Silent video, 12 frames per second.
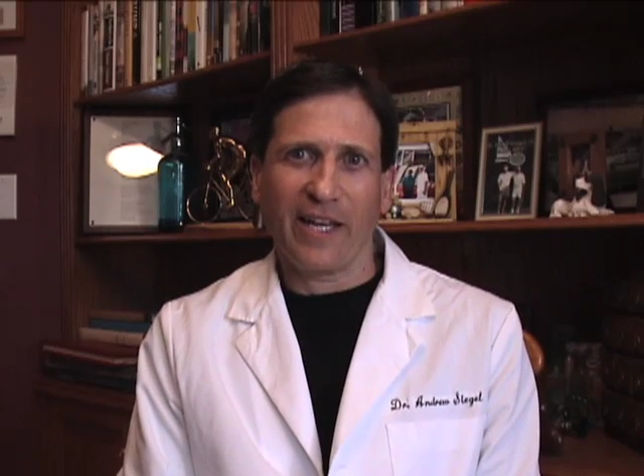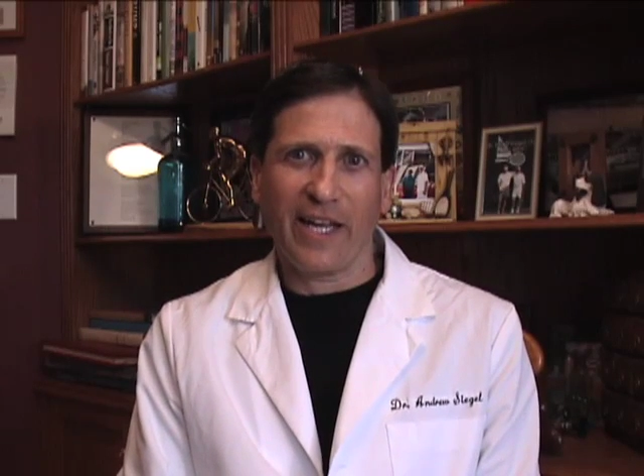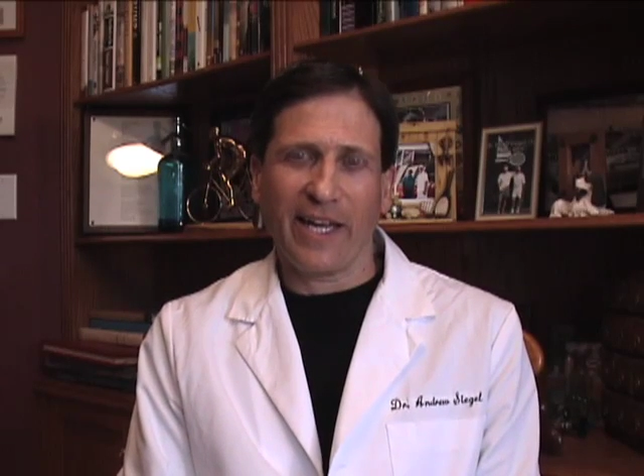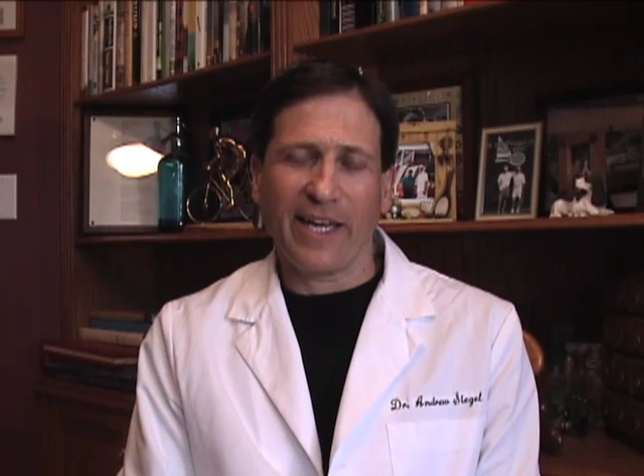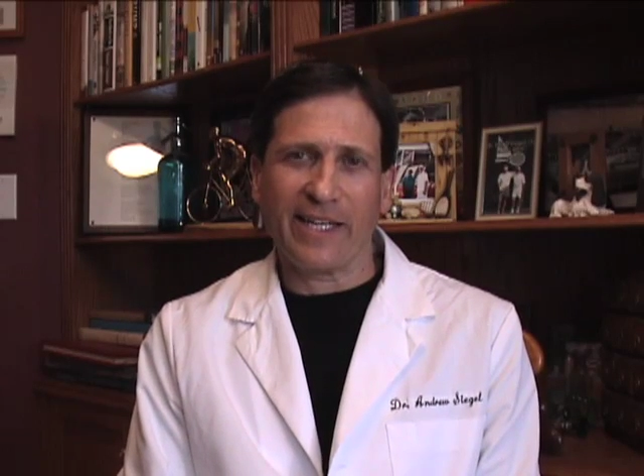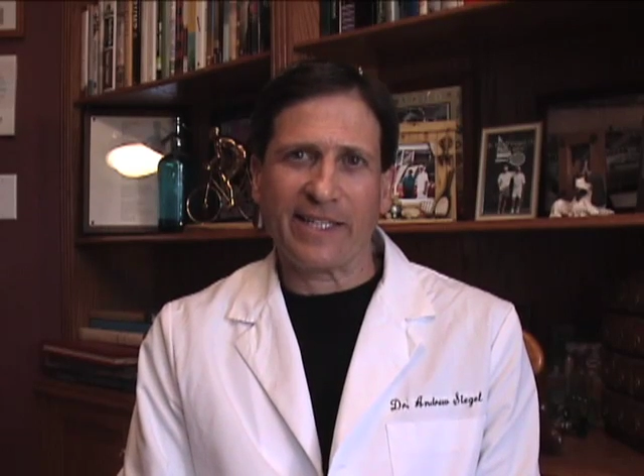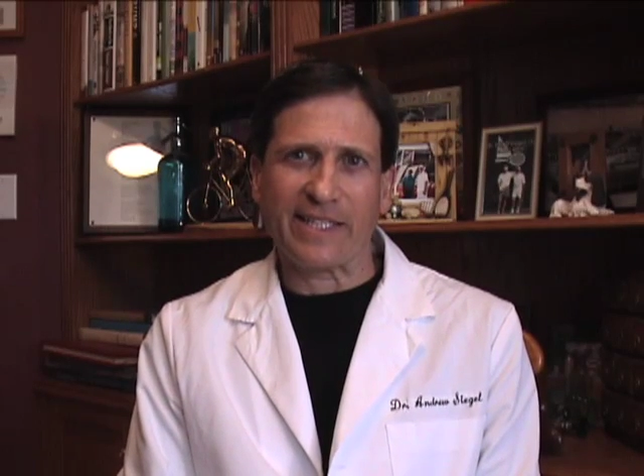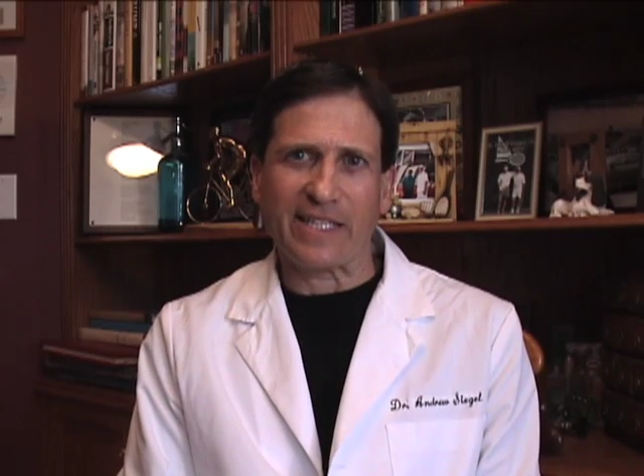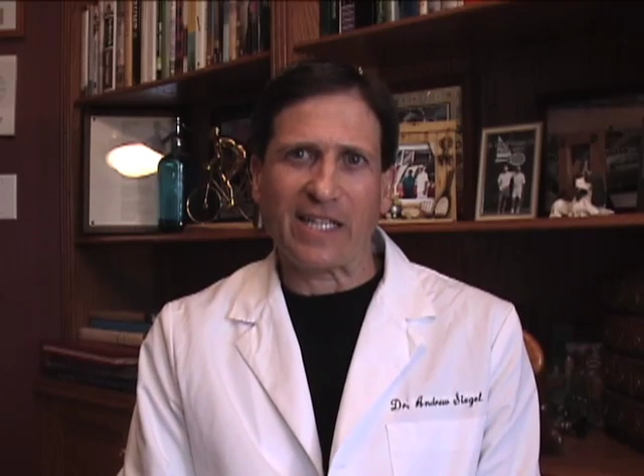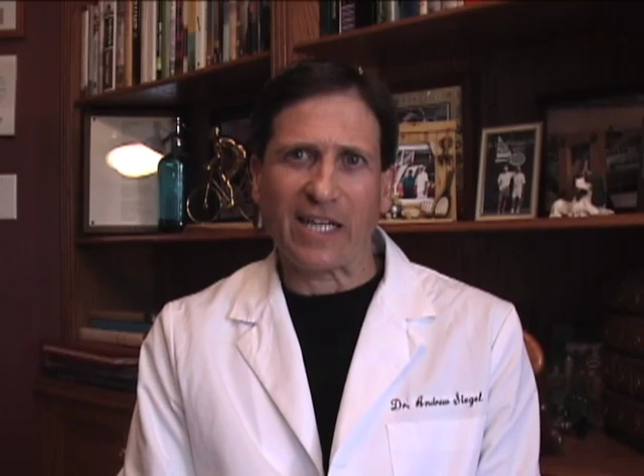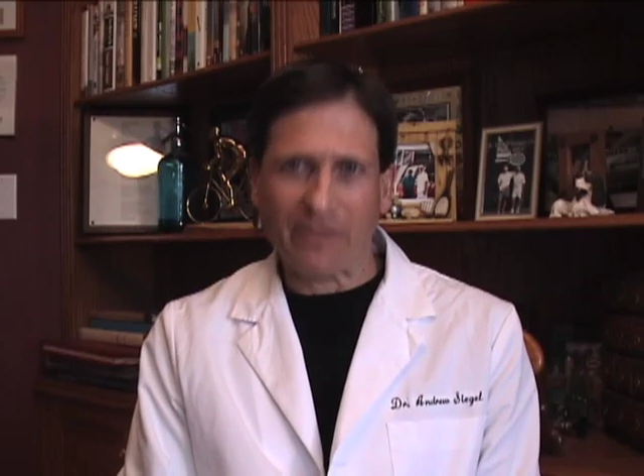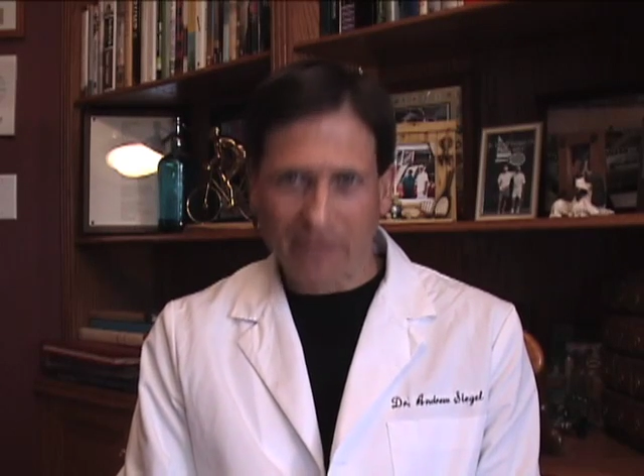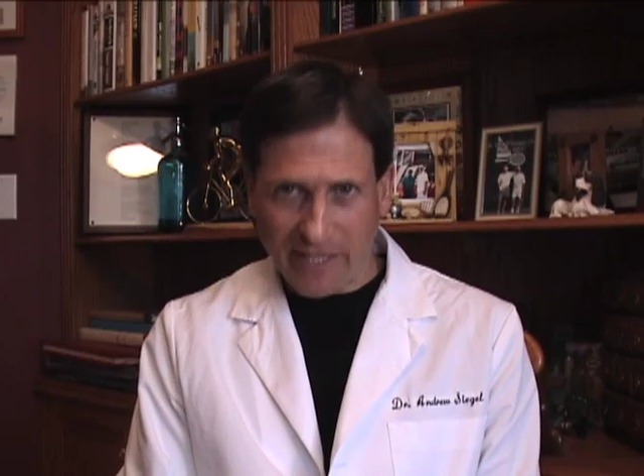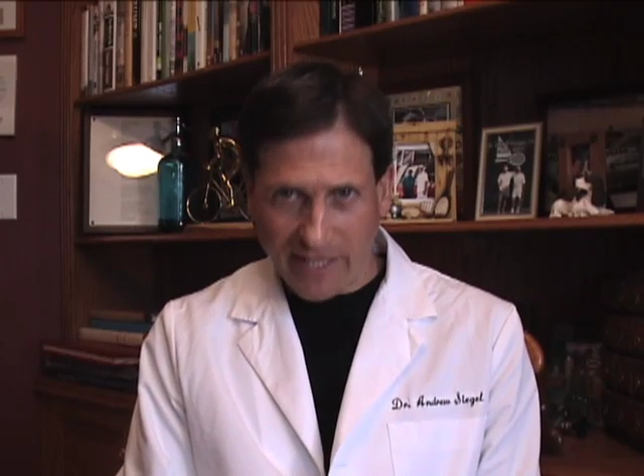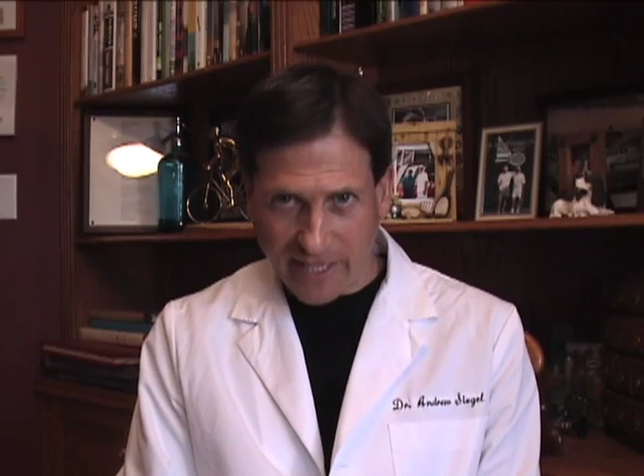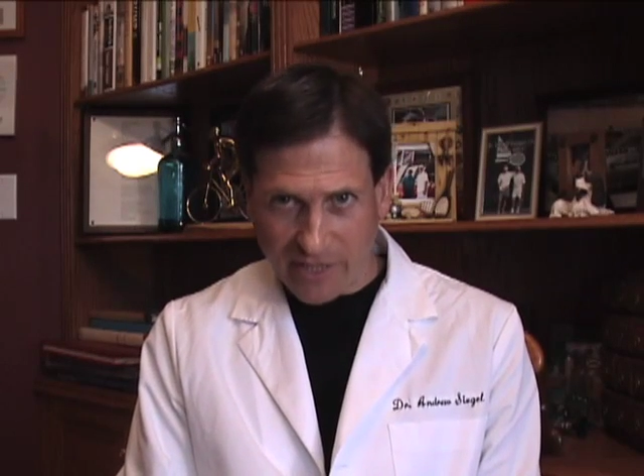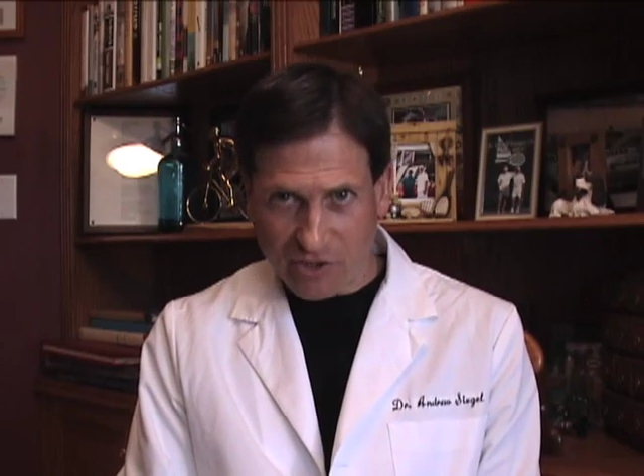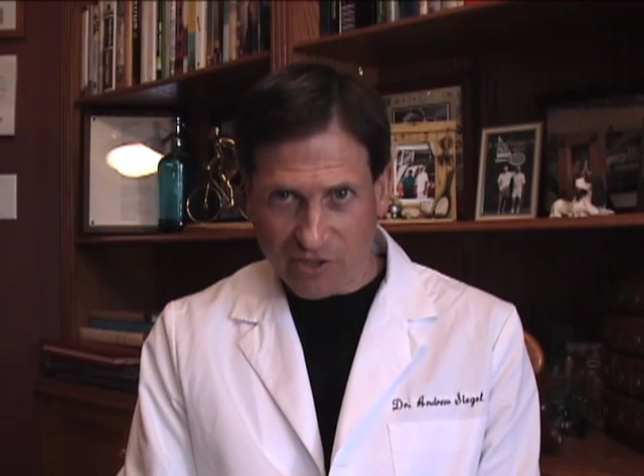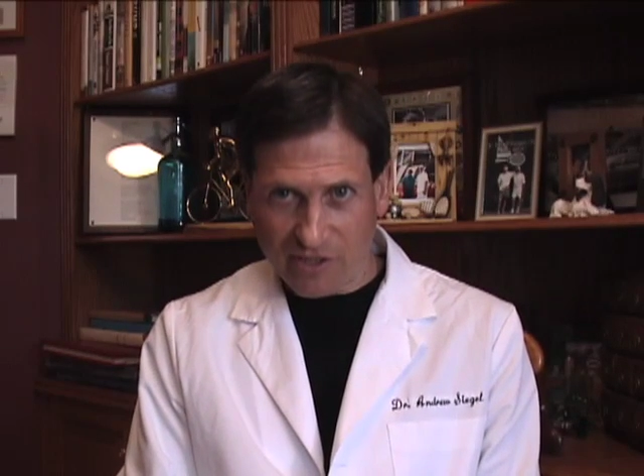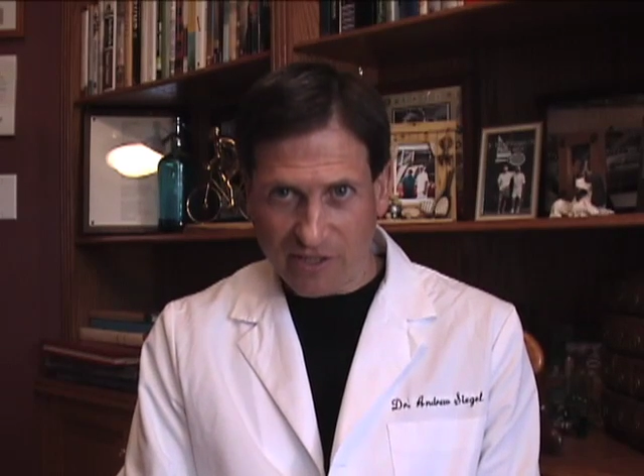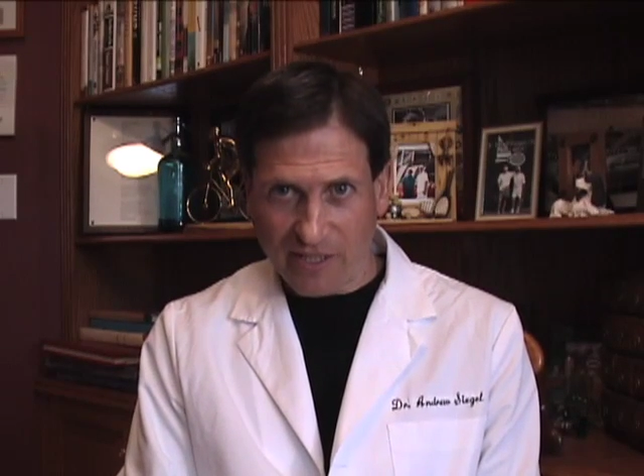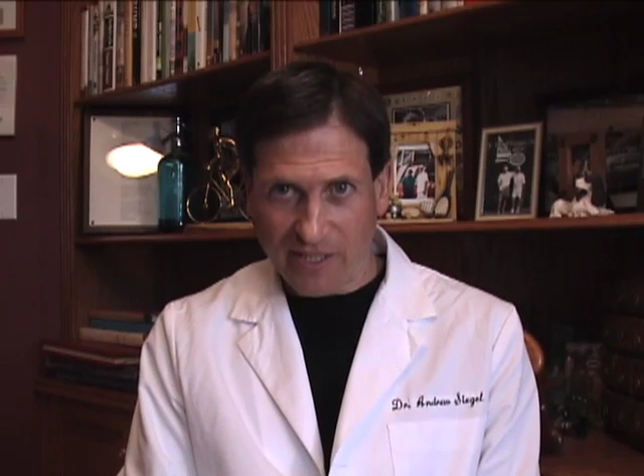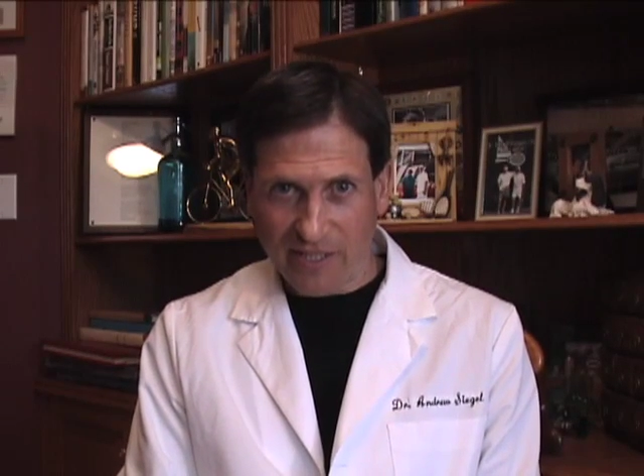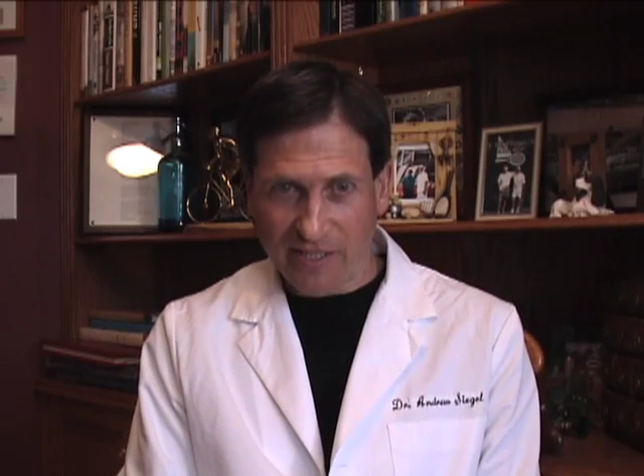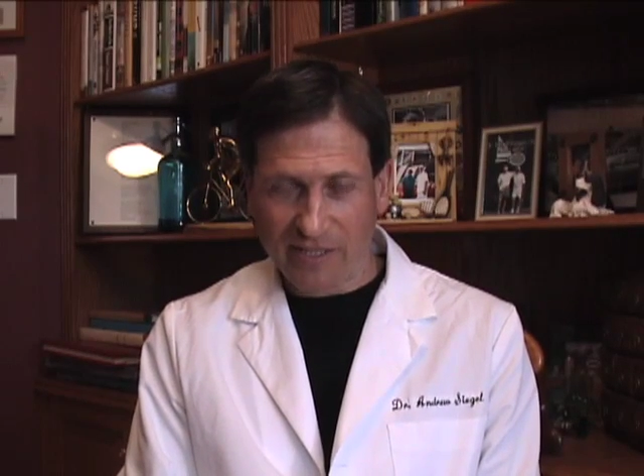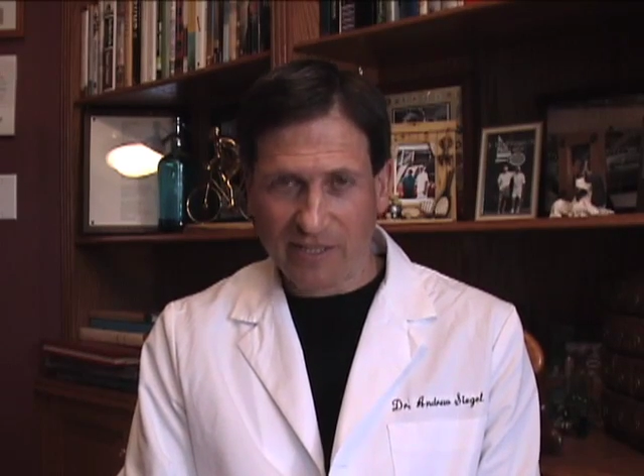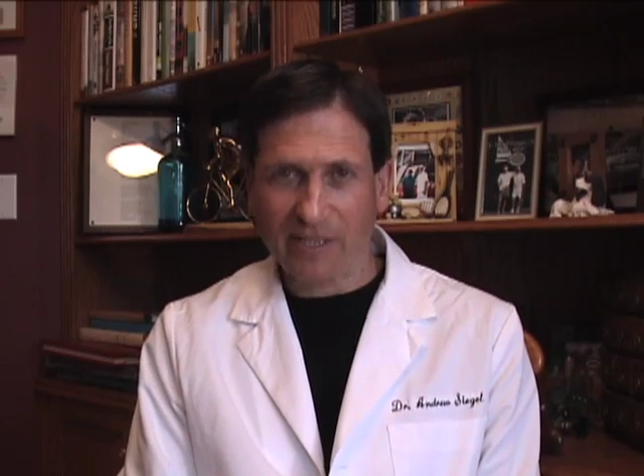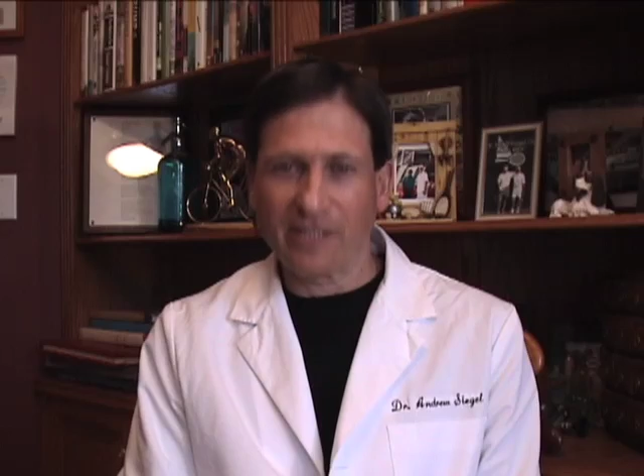And on vacation in